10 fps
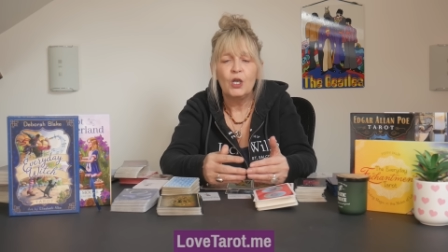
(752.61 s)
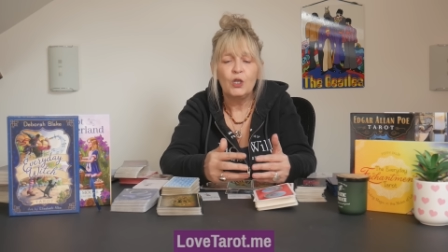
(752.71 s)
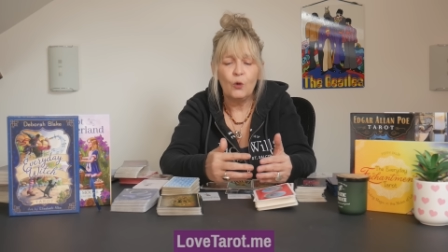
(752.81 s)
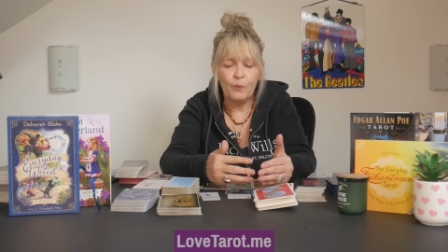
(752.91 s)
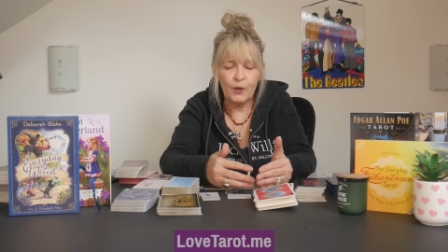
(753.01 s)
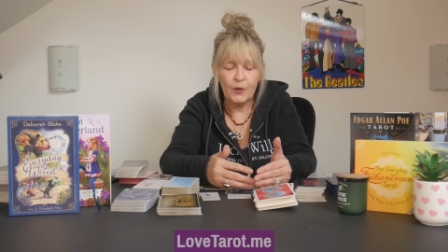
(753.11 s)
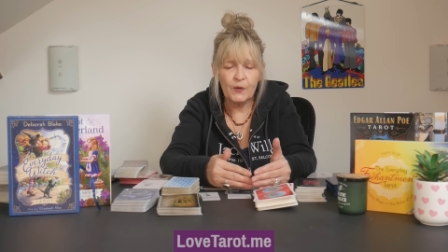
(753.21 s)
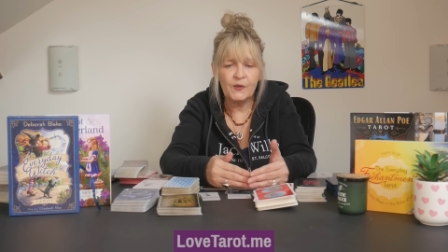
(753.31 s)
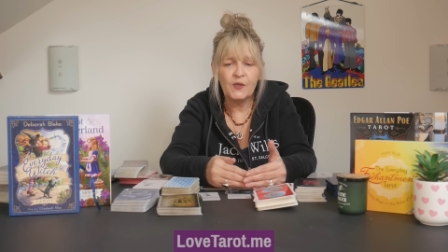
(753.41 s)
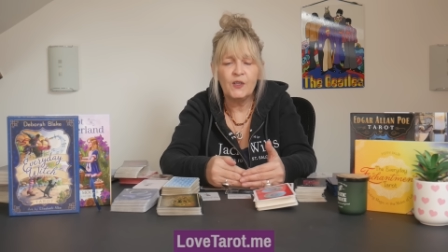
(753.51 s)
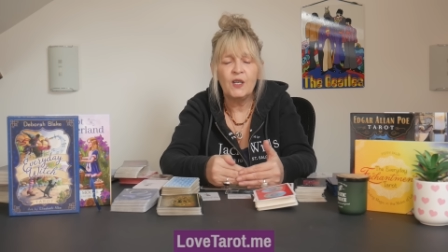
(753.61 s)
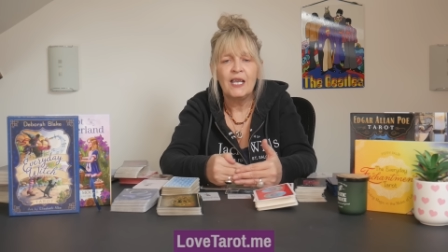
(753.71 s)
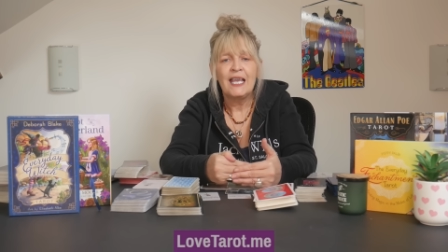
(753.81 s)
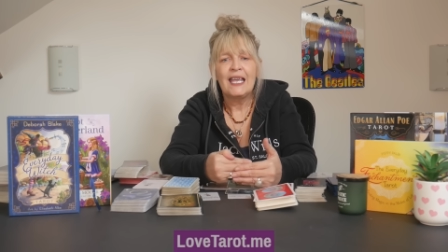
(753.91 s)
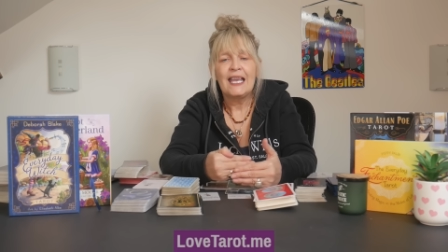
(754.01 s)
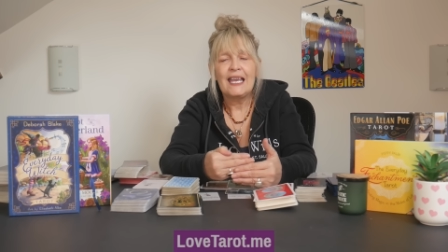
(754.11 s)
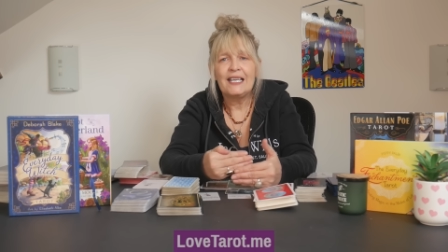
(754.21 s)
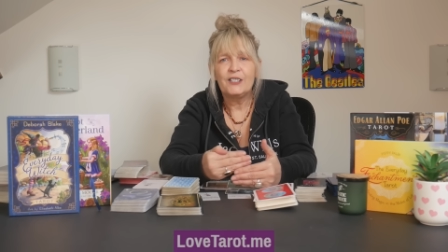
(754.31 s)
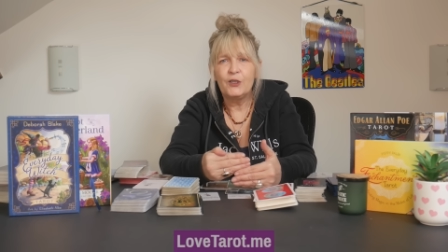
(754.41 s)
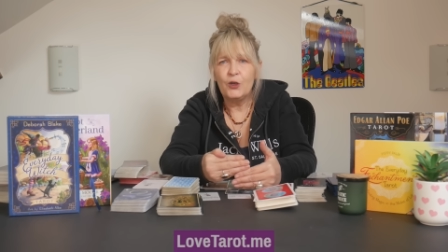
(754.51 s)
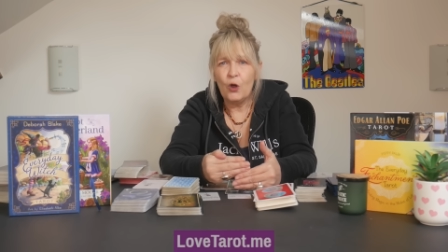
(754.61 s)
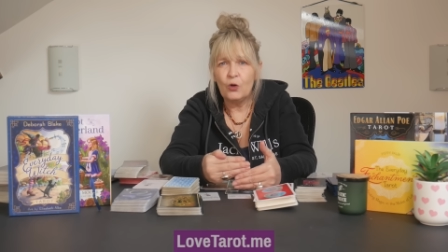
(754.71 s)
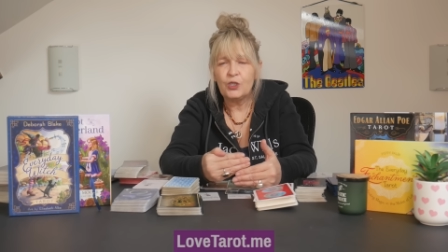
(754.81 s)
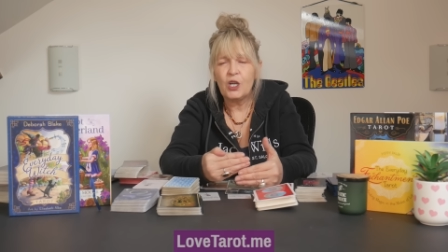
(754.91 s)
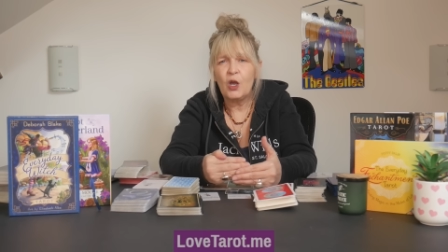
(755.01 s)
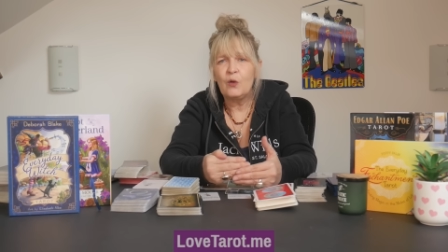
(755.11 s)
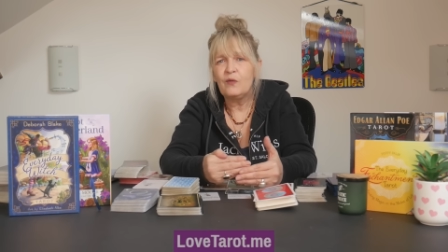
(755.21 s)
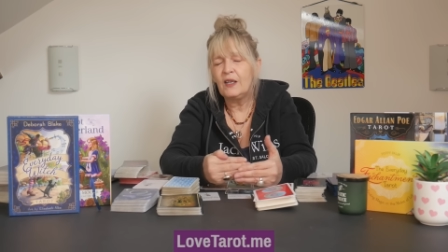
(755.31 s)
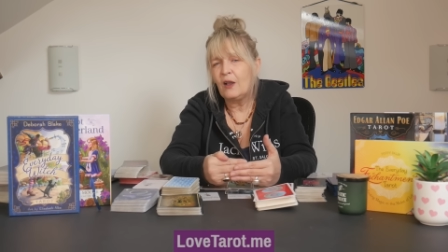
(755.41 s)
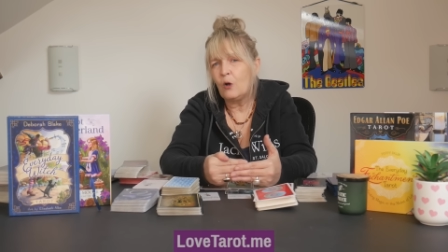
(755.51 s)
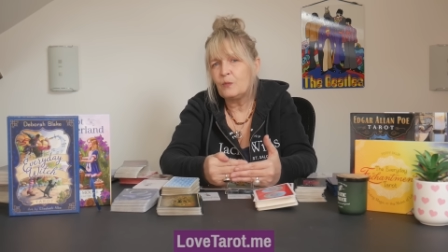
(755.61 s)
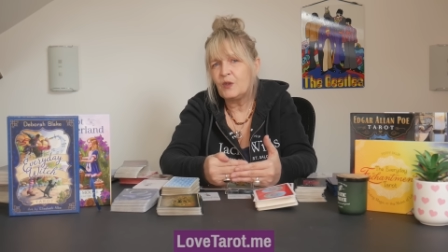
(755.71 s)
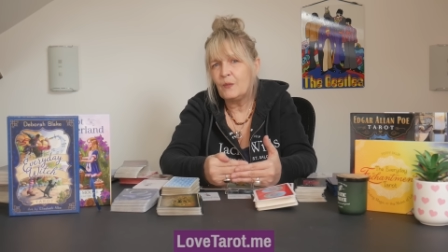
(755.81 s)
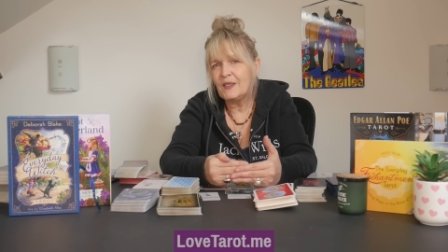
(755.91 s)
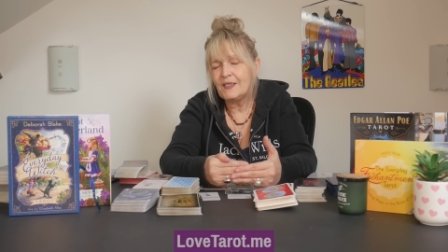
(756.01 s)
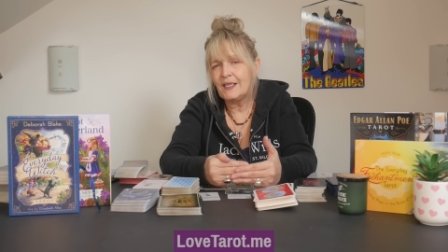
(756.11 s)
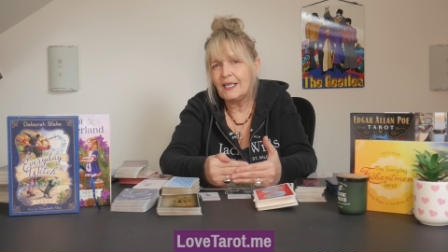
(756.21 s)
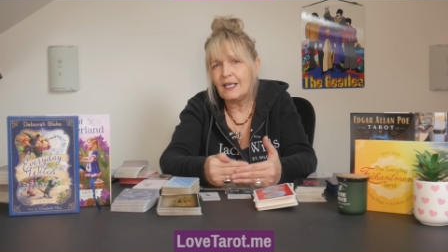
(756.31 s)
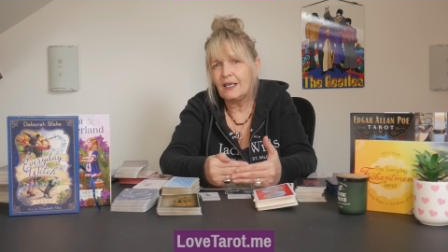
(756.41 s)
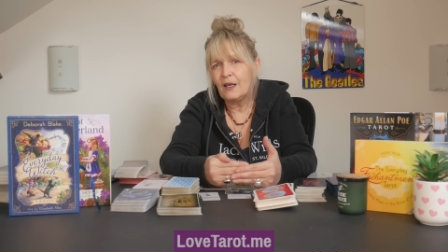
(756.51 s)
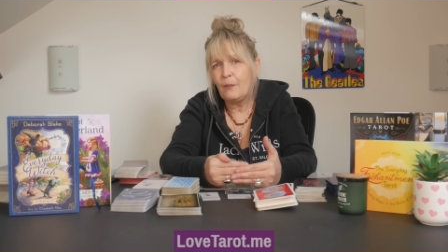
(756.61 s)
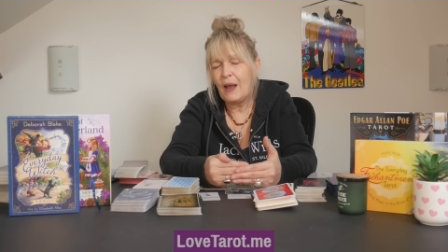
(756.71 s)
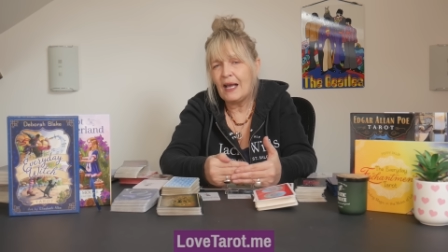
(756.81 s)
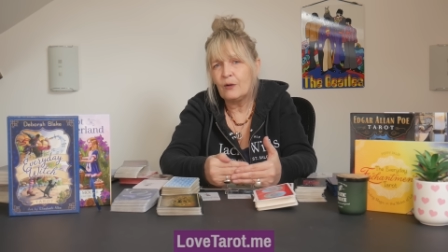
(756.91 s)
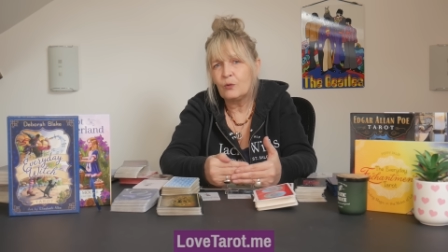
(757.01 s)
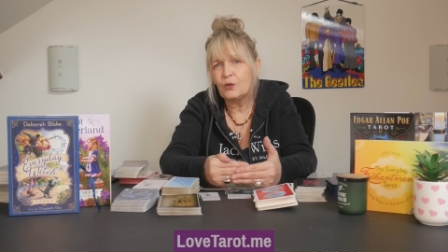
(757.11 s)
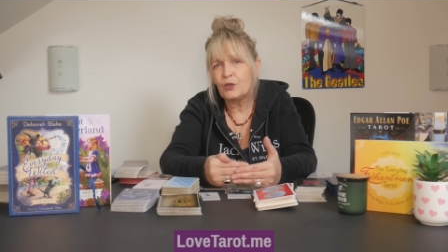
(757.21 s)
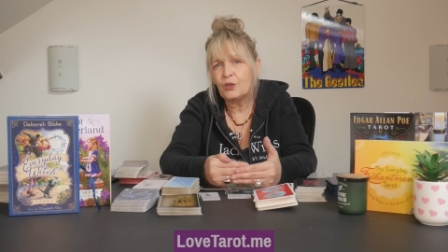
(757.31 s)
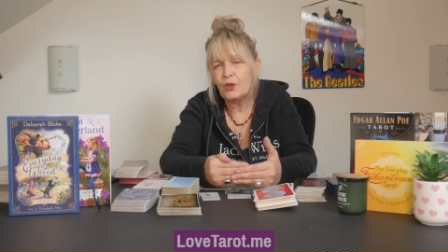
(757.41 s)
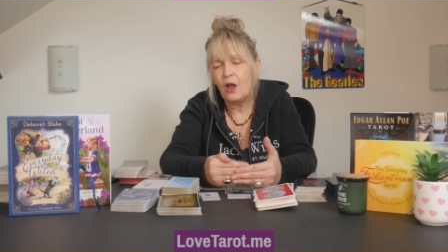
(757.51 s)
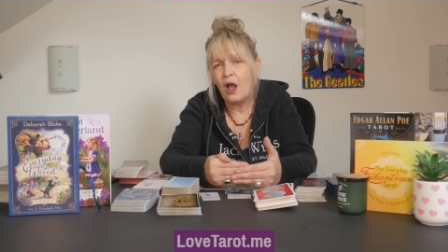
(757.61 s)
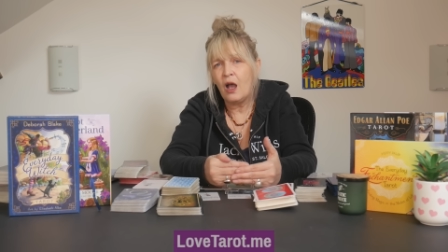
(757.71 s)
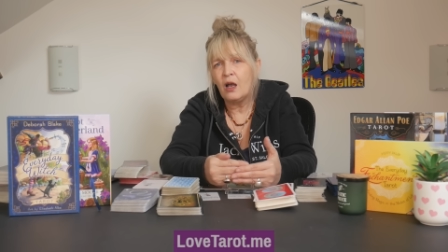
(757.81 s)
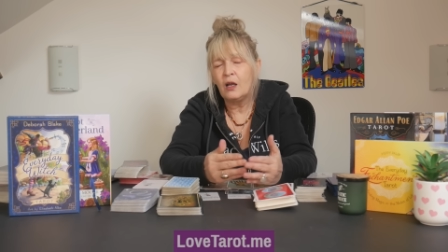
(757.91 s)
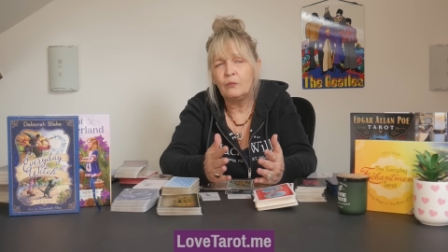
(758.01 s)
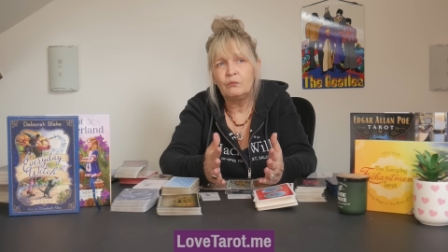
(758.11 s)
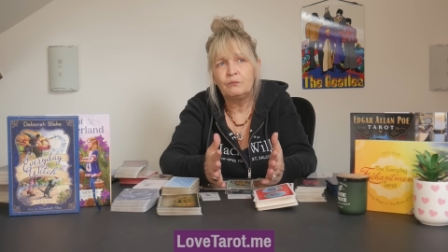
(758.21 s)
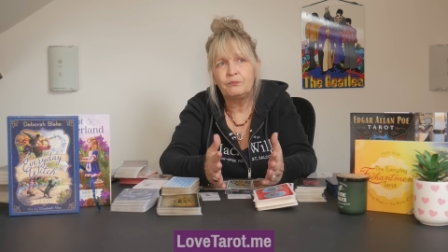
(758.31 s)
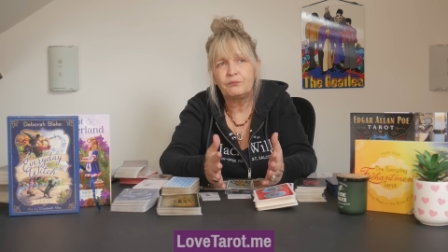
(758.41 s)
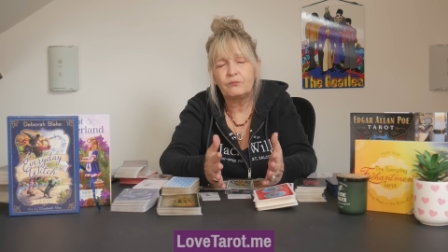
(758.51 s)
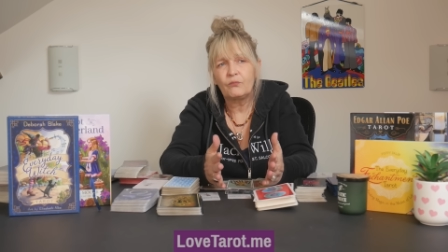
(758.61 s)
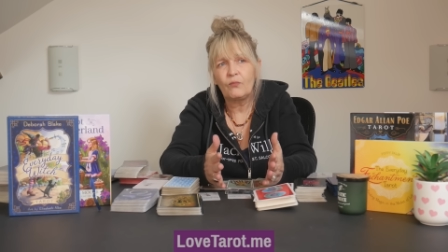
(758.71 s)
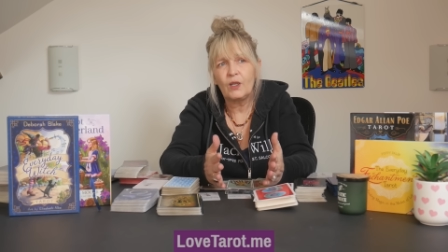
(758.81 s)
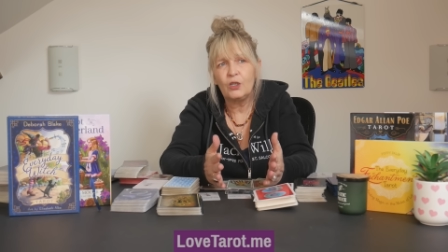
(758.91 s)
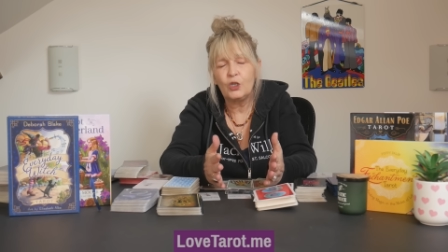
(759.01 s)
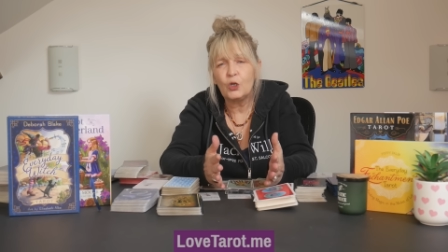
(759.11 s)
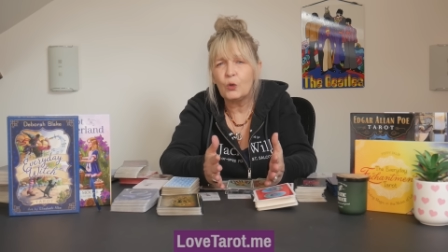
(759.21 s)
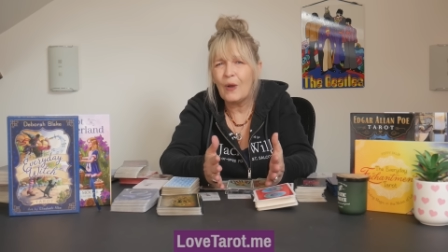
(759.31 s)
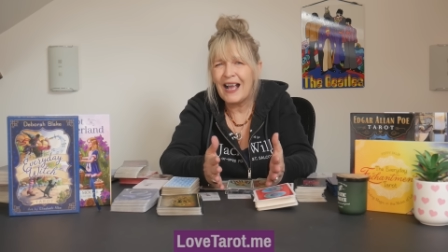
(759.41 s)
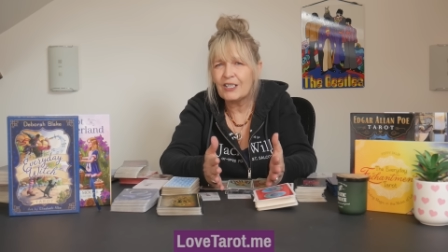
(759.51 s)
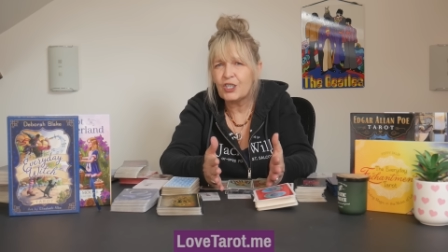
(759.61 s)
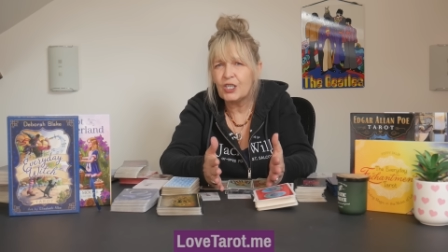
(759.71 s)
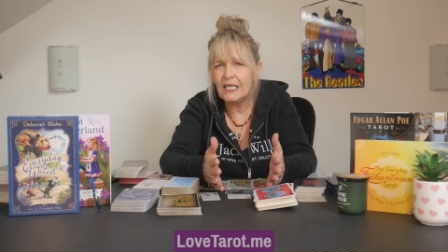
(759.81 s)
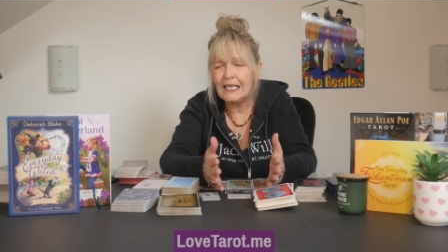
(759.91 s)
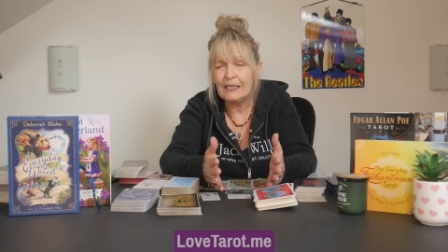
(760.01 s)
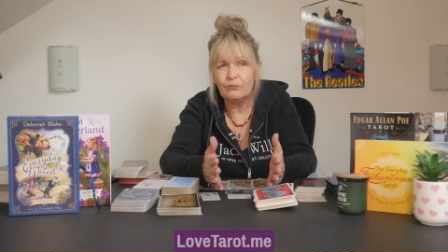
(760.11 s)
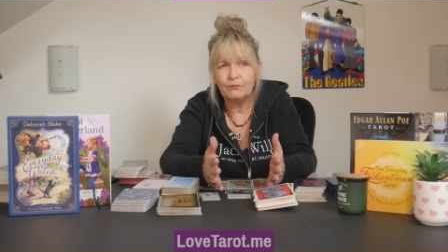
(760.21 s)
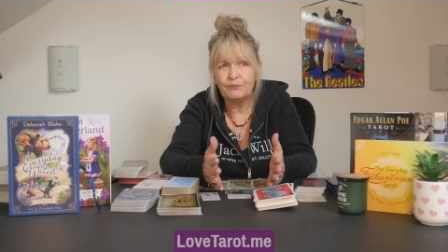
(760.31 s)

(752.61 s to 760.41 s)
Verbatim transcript: Your person is not overly optimistic about um, you actually